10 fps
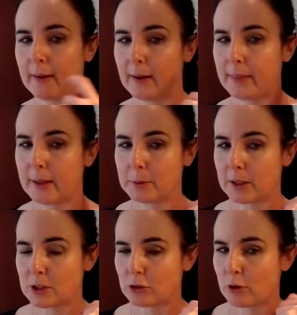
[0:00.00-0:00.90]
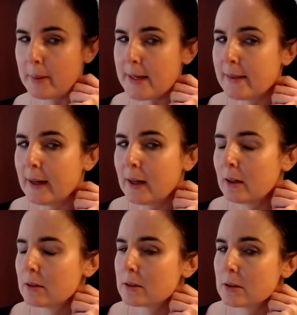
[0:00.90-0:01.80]
And then we're going to repeat
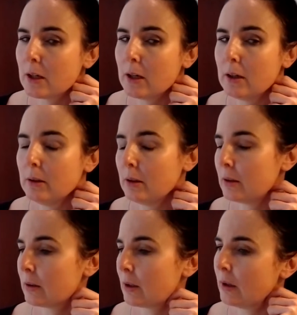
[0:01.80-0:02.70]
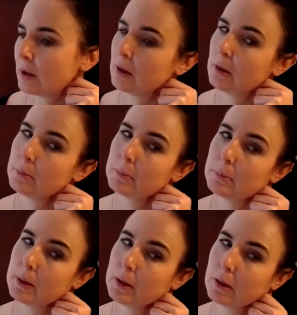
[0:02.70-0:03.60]
that. So going up,
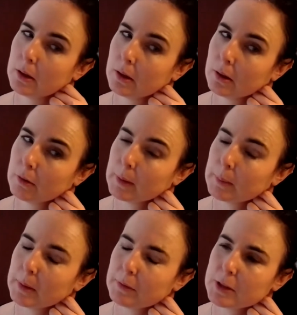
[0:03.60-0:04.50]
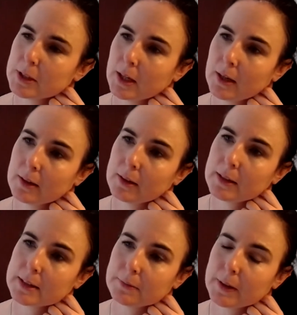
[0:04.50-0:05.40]
remember if you turn,
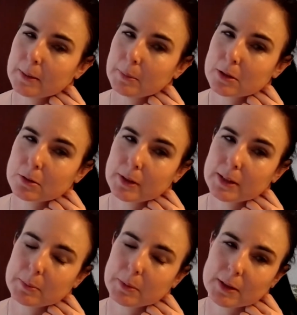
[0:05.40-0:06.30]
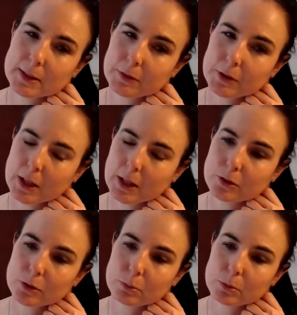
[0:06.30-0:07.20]
it's a funny muscle this, because if you
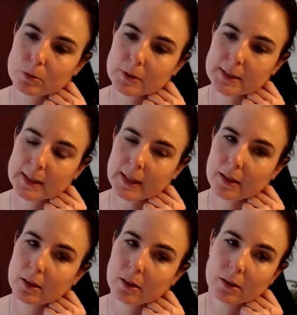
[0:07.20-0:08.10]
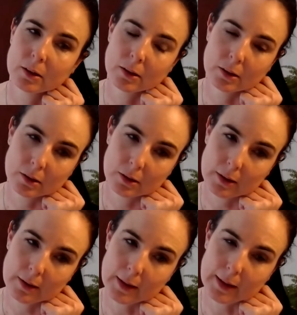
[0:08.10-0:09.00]
turn towards it,
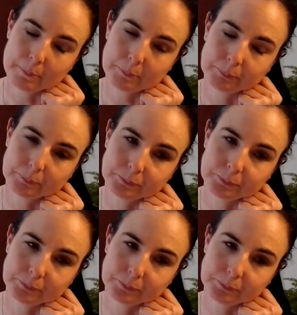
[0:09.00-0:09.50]
then